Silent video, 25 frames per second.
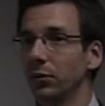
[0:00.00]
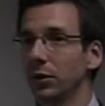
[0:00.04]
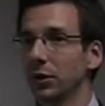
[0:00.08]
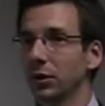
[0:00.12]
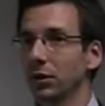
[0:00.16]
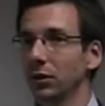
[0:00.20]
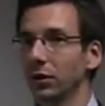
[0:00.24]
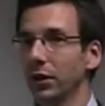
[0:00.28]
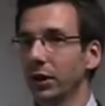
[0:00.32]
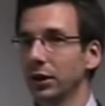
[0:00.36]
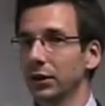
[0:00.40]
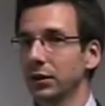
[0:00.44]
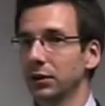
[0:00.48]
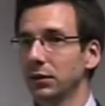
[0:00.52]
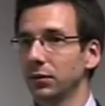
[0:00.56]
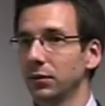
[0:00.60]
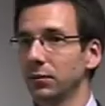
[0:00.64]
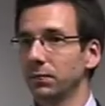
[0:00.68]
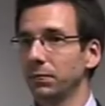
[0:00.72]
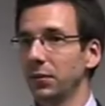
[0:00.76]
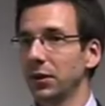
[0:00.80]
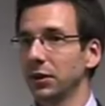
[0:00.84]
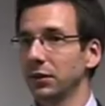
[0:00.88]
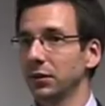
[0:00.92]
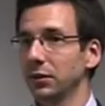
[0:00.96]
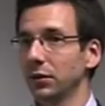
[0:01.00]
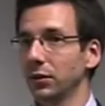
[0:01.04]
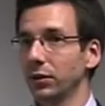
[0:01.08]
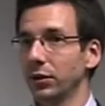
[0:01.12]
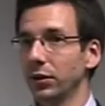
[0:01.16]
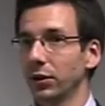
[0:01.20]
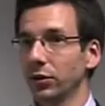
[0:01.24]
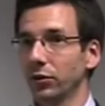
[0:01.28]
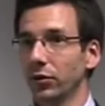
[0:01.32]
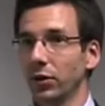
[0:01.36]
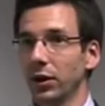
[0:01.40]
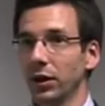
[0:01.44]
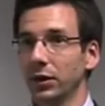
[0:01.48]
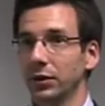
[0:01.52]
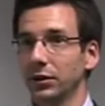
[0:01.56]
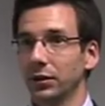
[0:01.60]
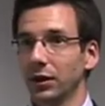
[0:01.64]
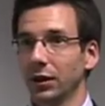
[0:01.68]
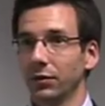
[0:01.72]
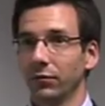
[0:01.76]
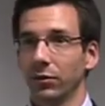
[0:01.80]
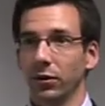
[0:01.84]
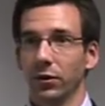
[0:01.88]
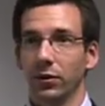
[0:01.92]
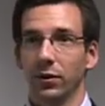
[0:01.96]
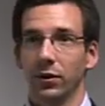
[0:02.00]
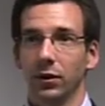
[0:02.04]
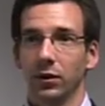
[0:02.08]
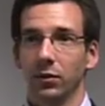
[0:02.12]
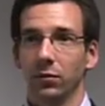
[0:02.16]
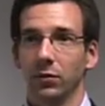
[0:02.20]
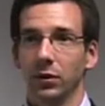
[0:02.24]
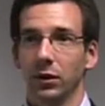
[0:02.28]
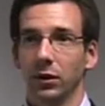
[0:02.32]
we collect is basically across everything.